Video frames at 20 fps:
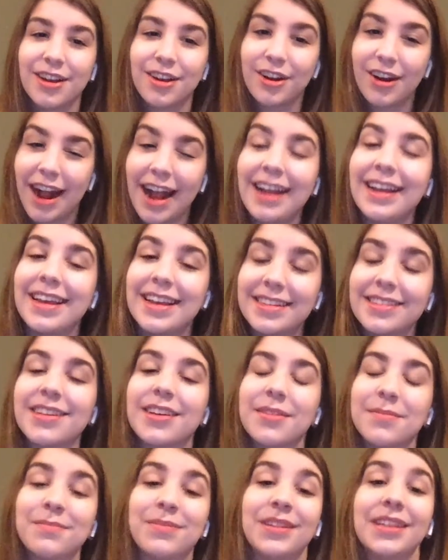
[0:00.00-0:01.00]
Crying is a
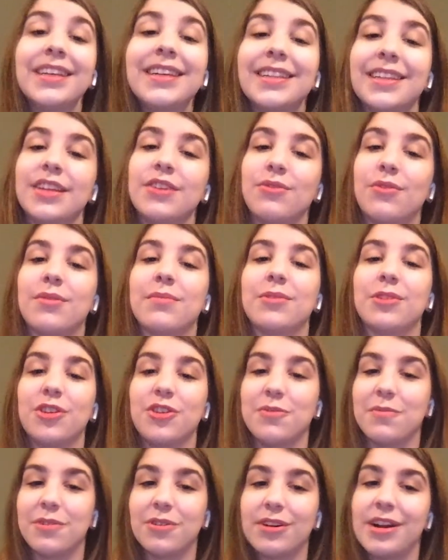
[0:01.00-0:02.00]
completely normal
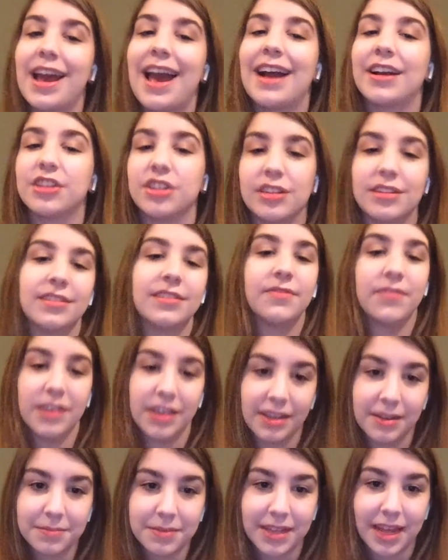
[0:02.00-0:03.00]
human reaction to
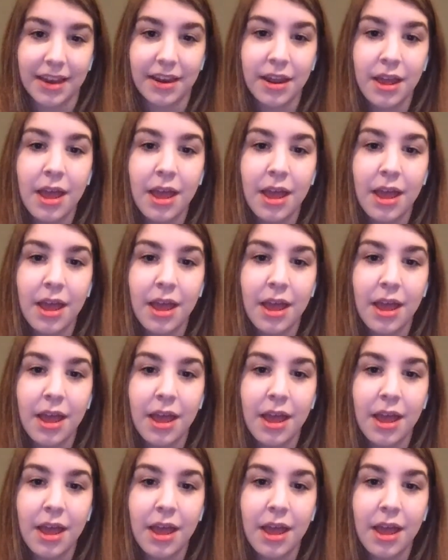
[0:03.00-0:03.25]
feeling upset.